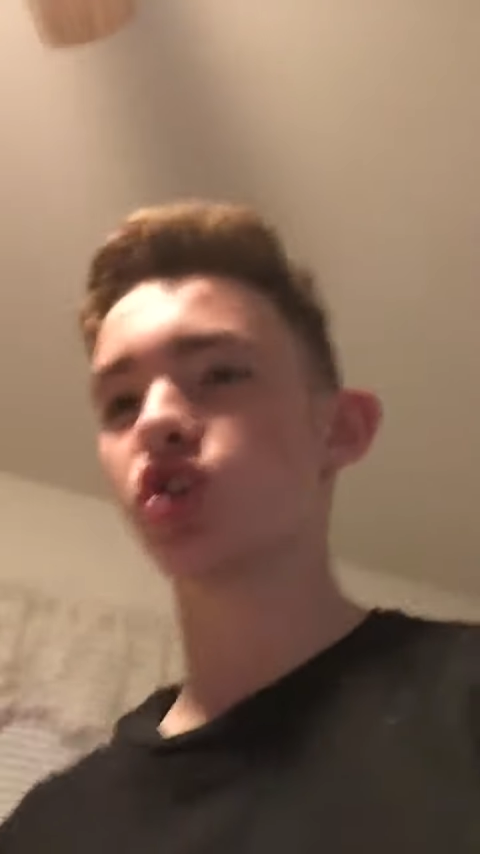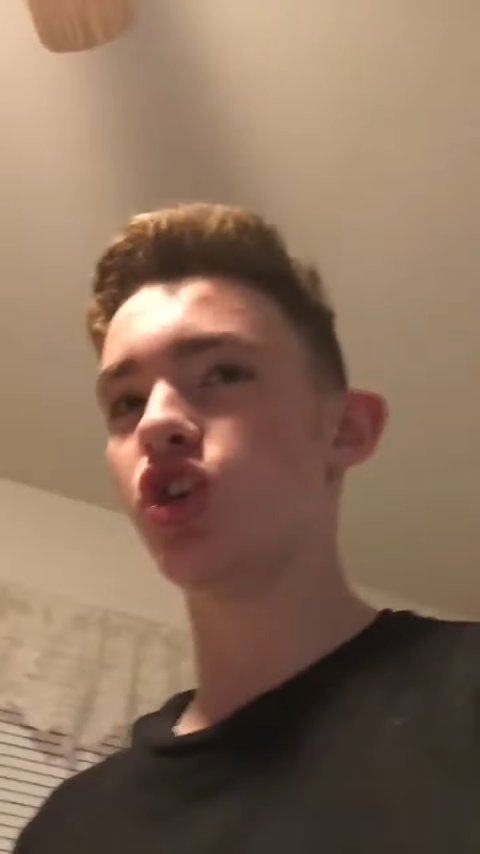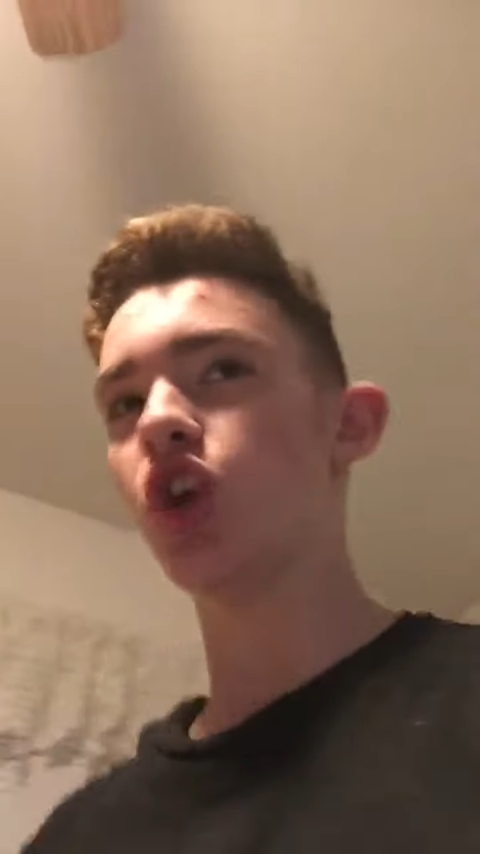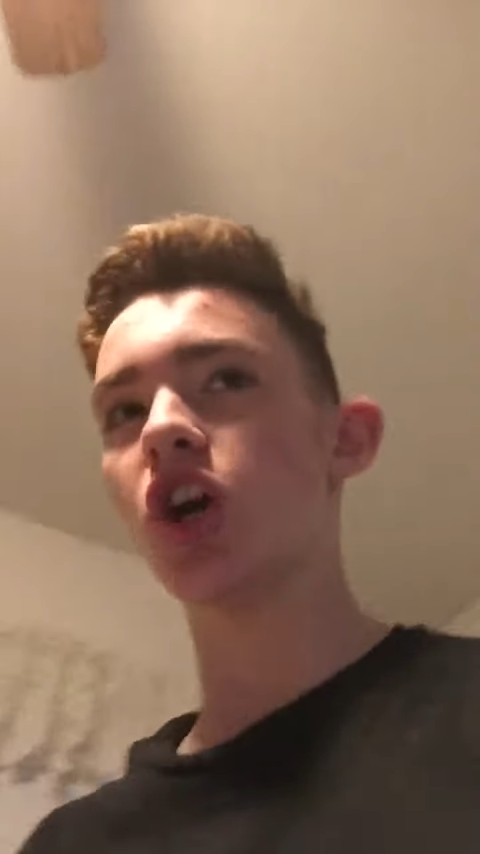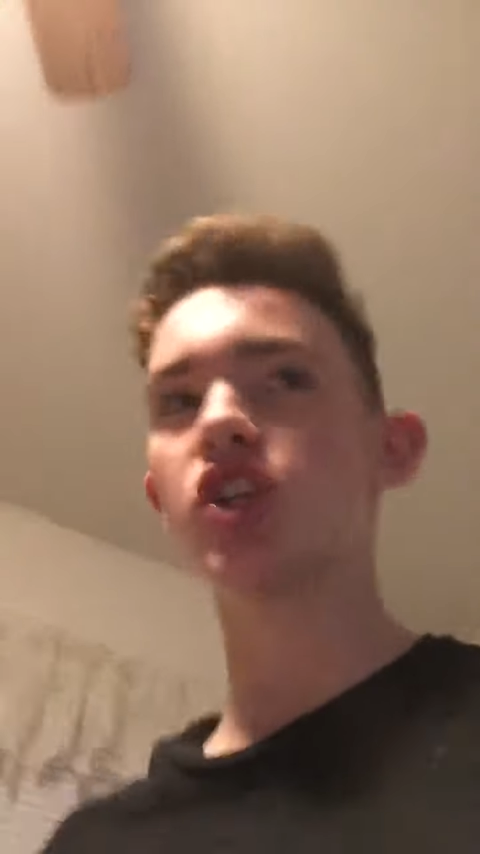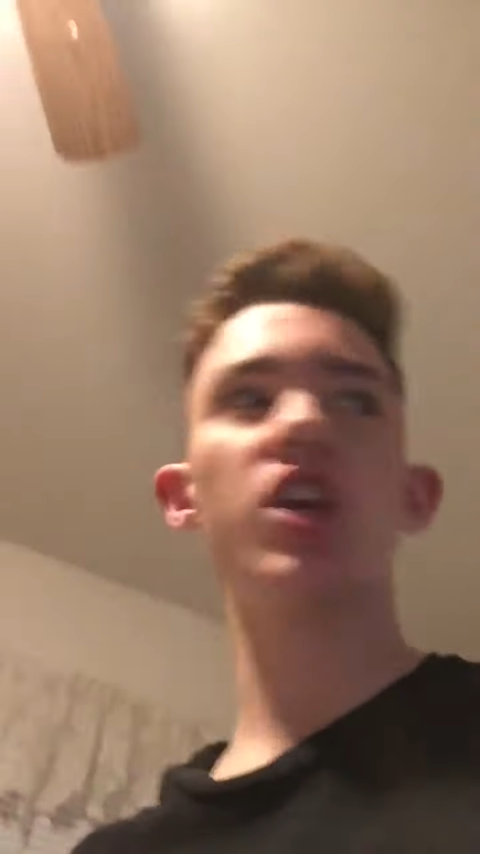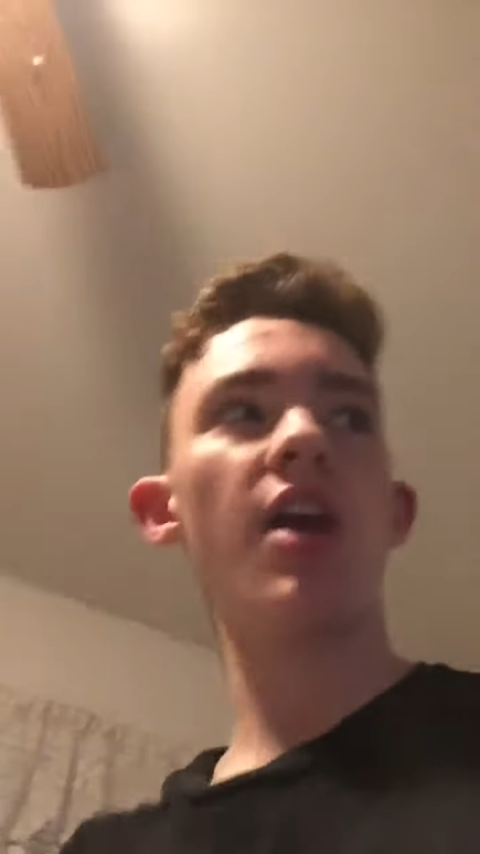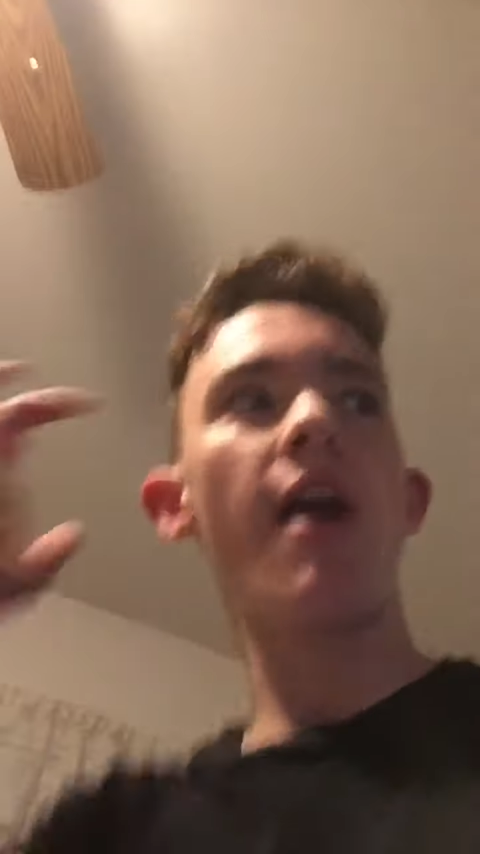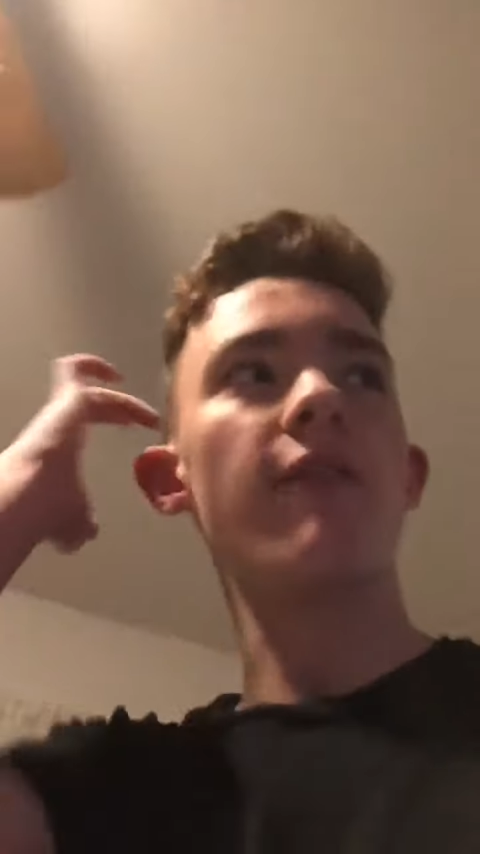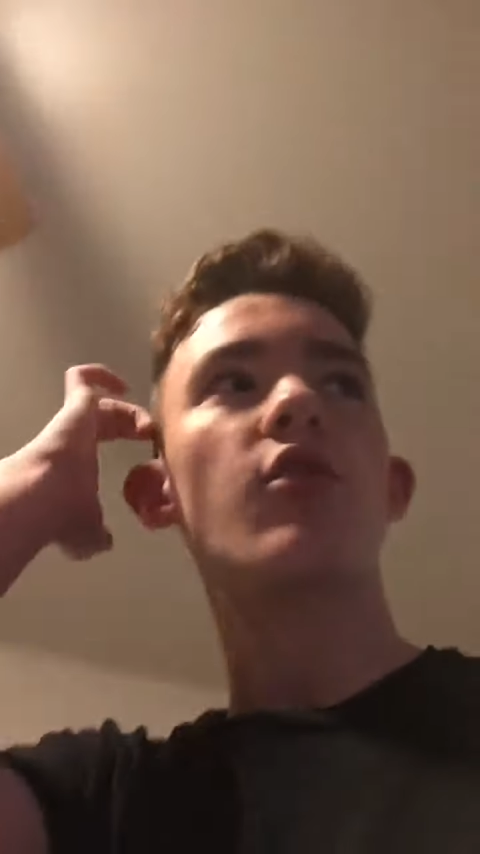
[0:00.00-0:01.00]

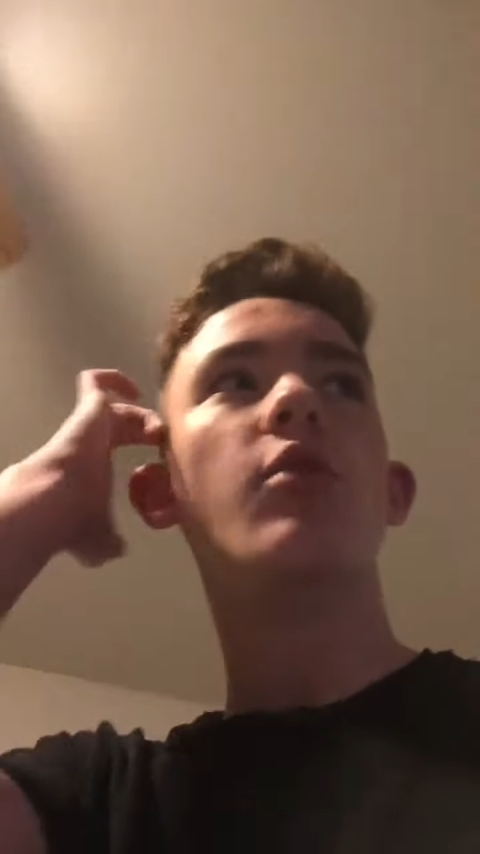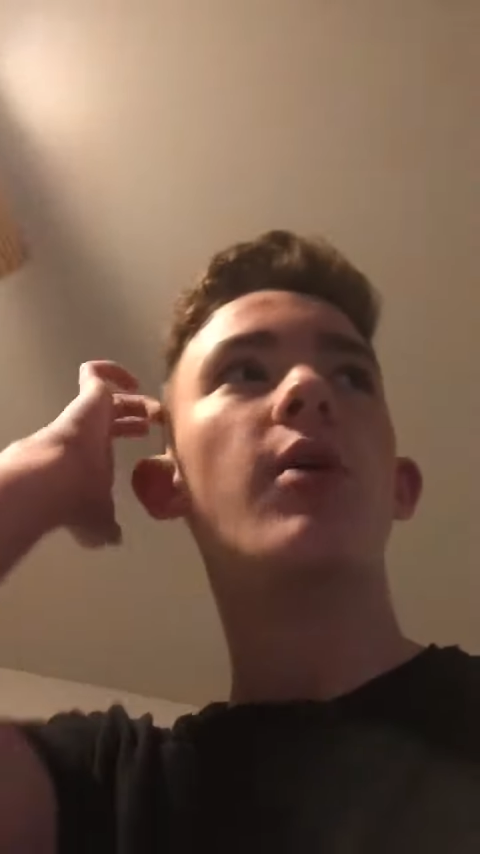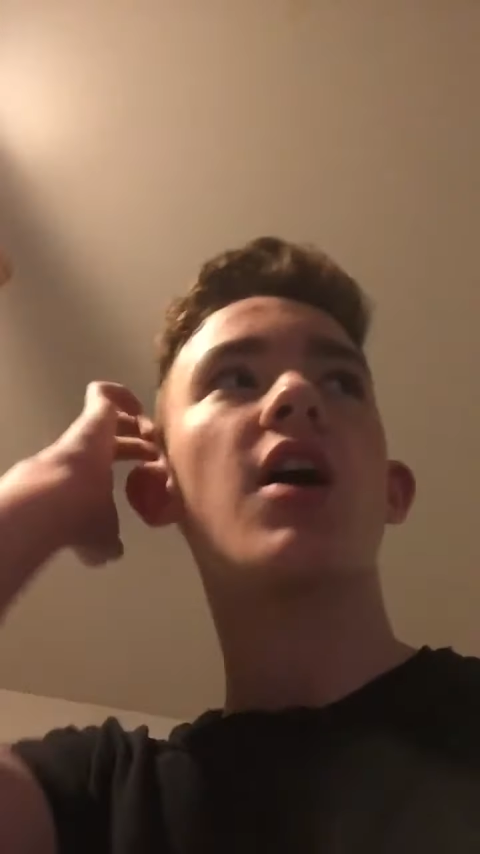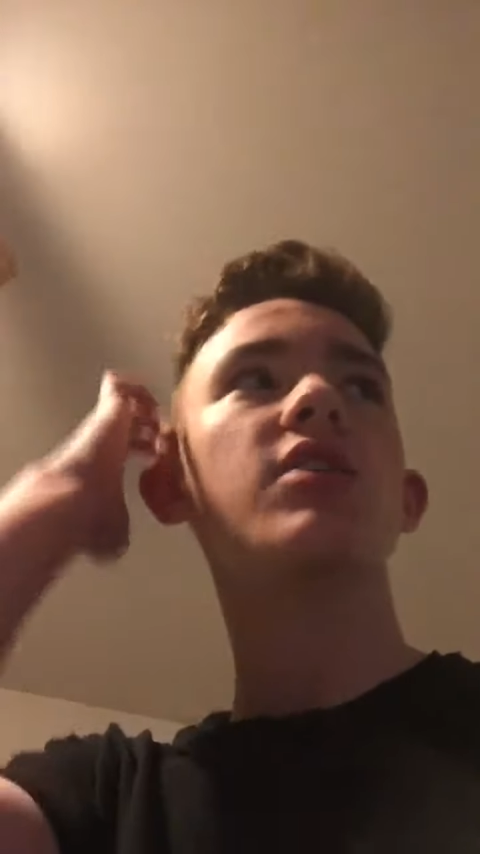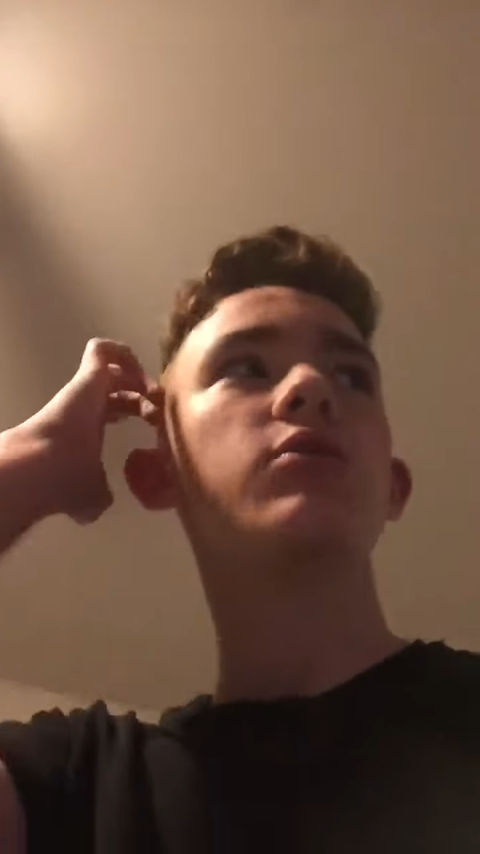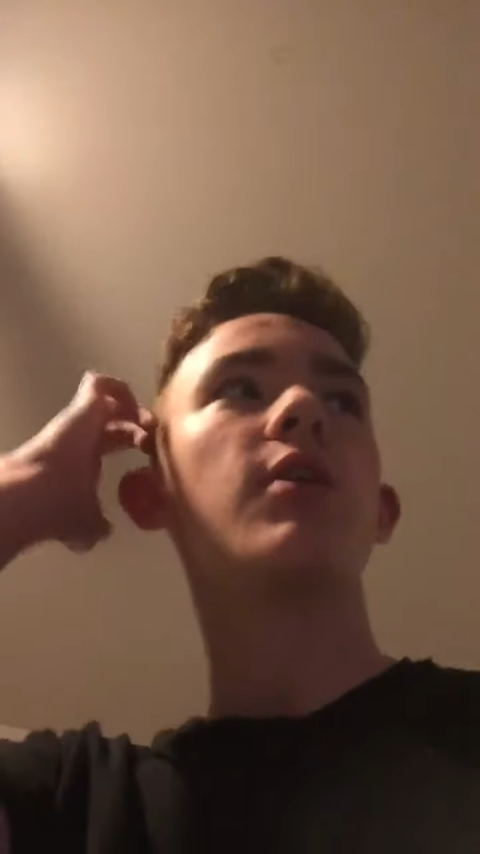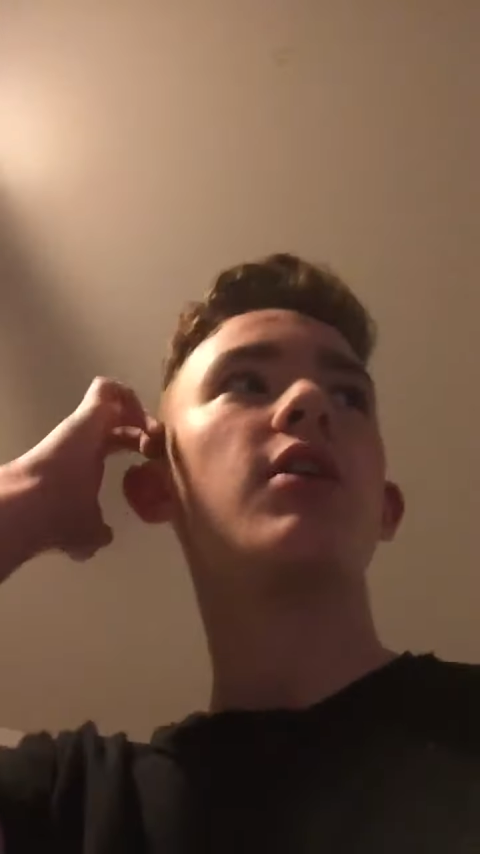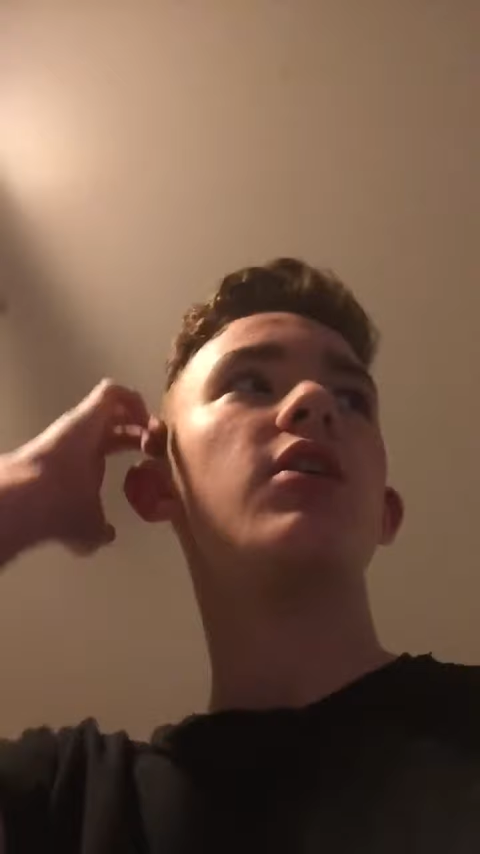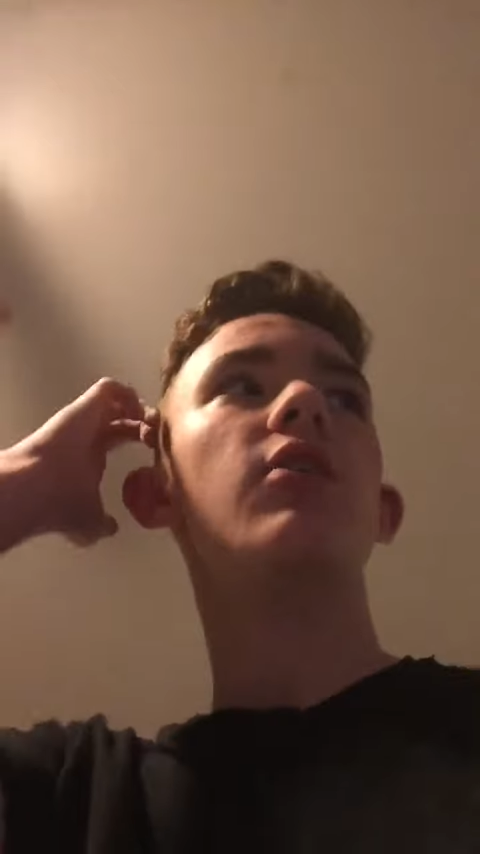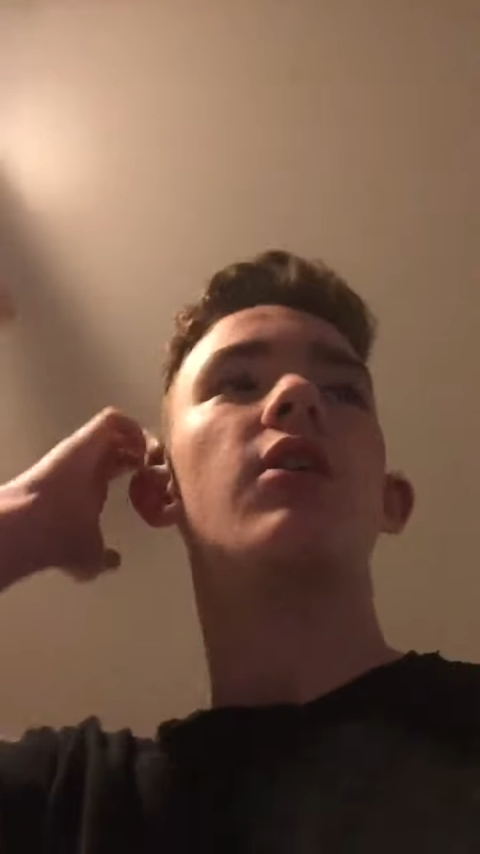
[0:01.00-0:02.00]
gushing everywhere, I swear
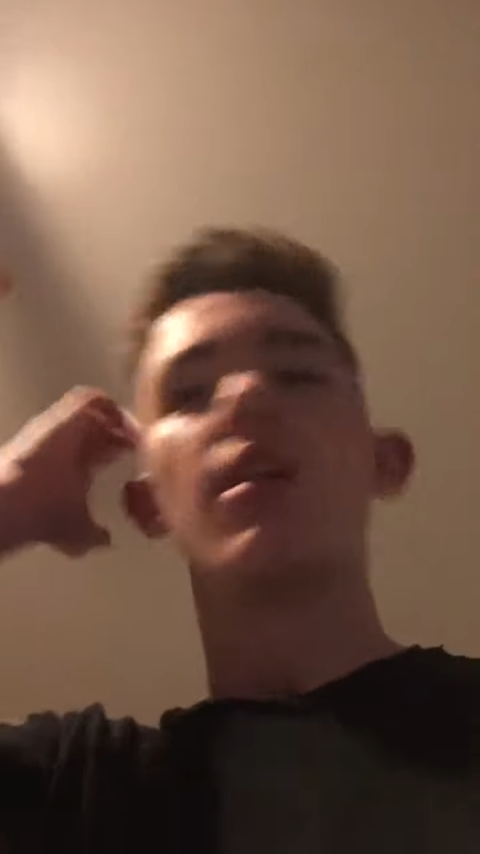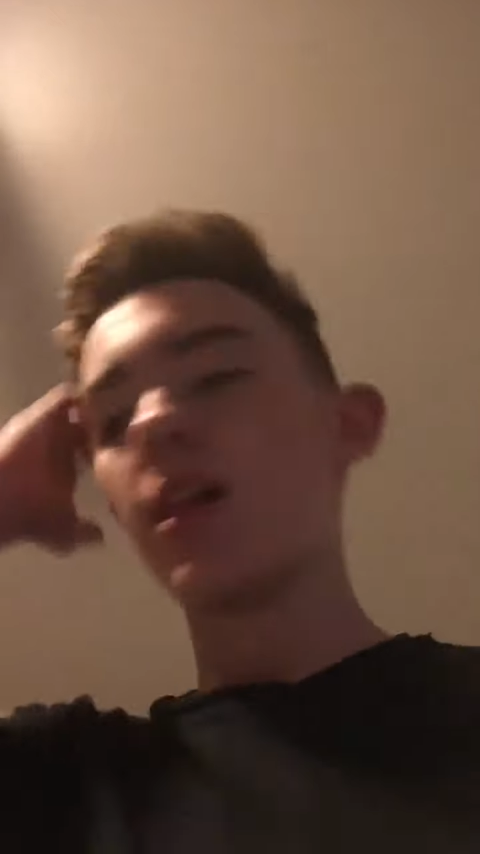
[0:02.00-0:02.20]
to you.